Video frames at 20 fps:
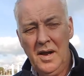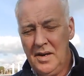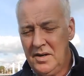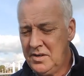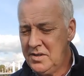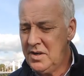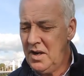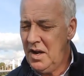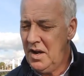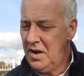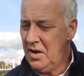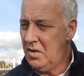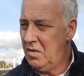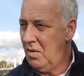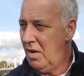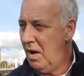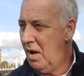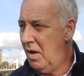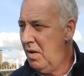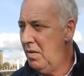It started to
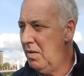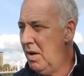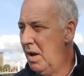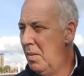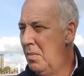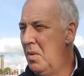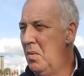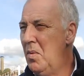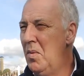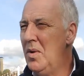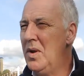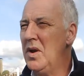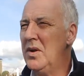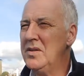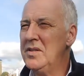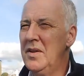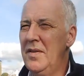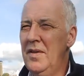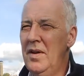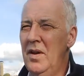grow. I mean, when we
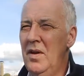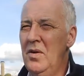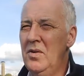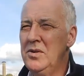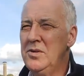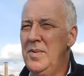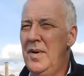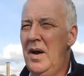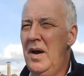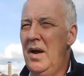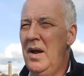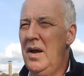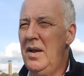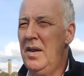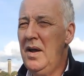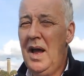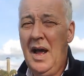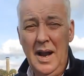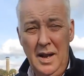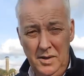got to the launch party
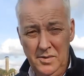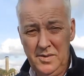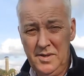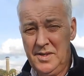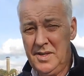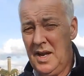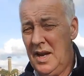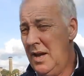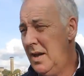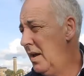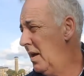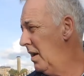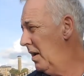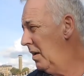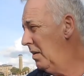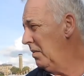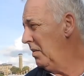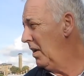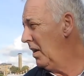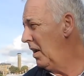that Alex was at,
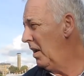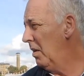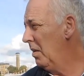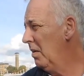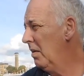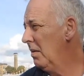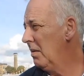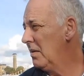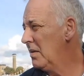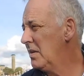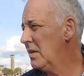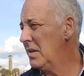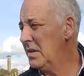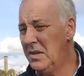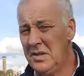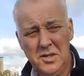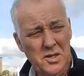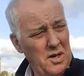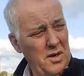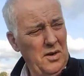
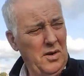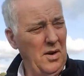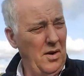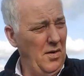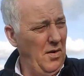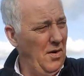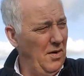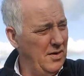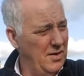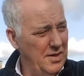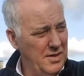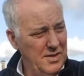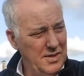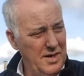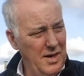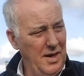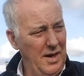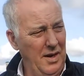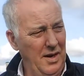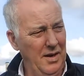to look across and
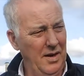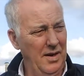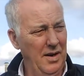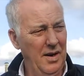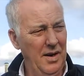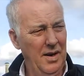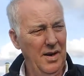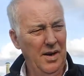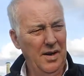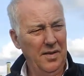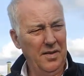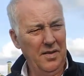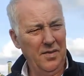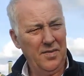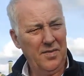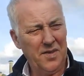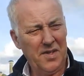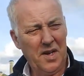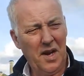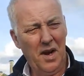see the
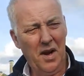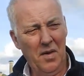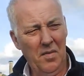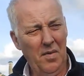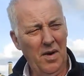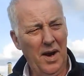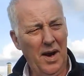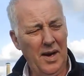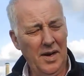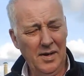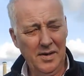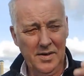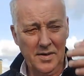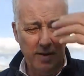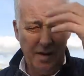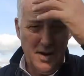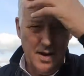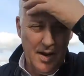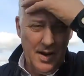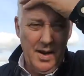start rain and
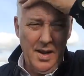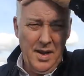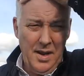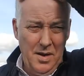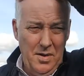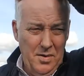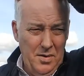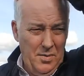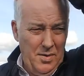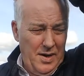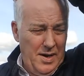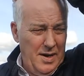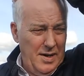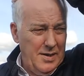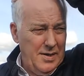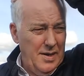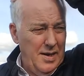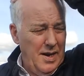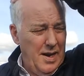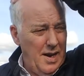think, how the hell do we
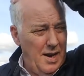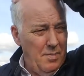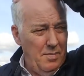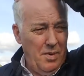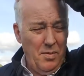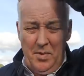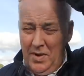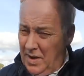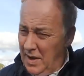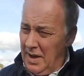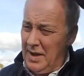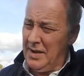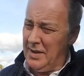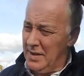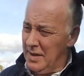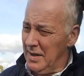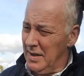get to that? But we did.